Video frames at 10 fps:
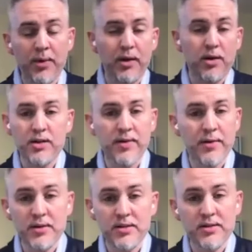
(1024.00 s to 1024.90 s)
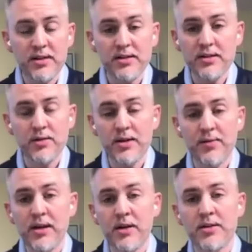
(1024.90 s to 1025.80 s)
that costs $5,000 or $6,000 or
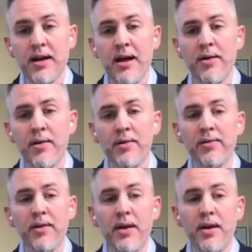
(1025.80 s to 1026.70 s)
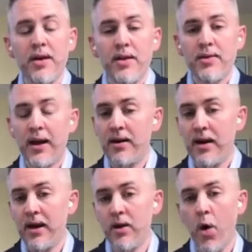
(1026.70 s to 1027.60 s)
$7,000, then
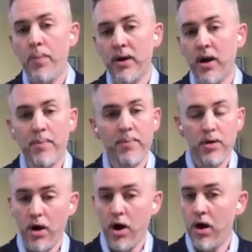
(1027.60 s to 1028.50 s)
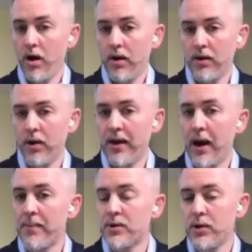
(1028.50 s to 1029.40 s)
it opened up, the
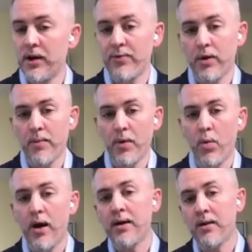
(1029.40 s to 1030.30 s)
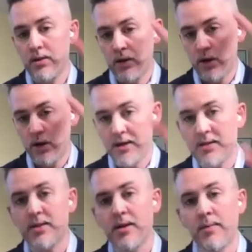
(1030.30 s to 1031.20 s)
opportunity for, number one, the
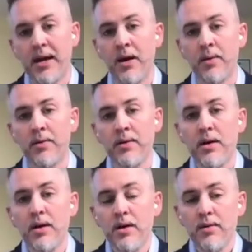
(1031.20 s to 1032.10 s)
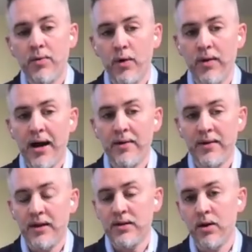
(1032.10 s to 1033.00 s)
cost to come down for a lot of
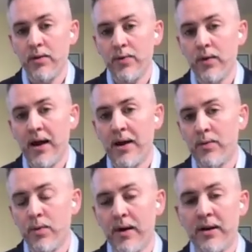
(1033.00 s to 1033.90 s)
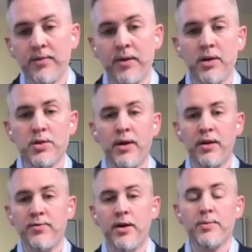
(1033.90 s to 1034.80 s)
these, for a lot of wedding videos and
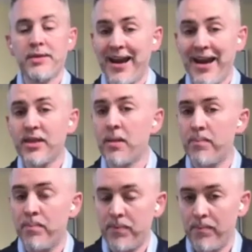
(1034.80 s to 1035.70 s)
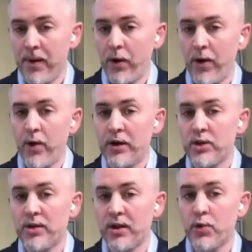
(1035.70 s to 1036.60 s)
wedding films, and the barrier
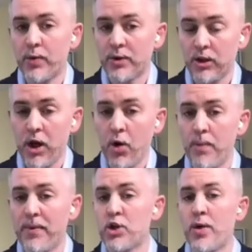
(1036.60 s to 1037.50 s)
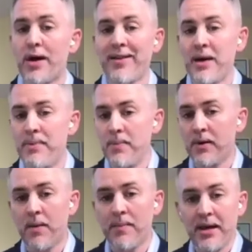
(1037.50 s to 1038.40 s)
into entry was lower because you had a lot of people
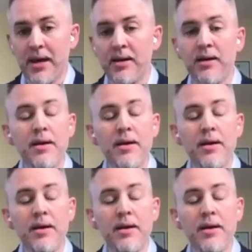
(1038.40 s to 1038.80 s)
coming in